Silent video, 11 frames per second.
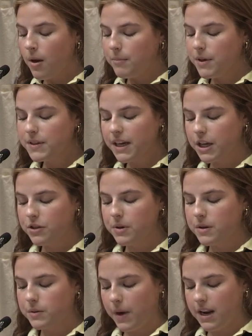Music history
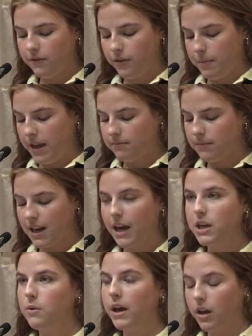was waiting for me, and I
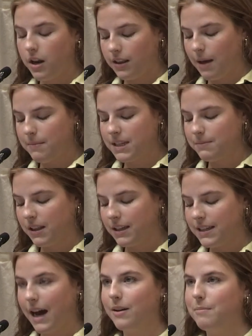knew I couldn't let Miss Millen
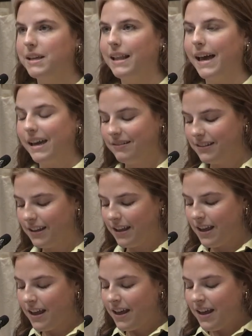down and be late.
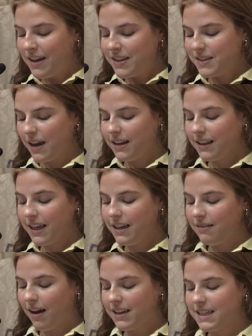Suddenly,
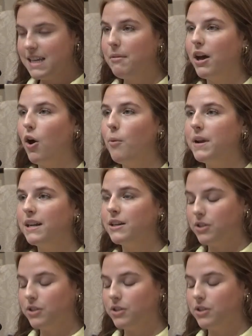I see my opening to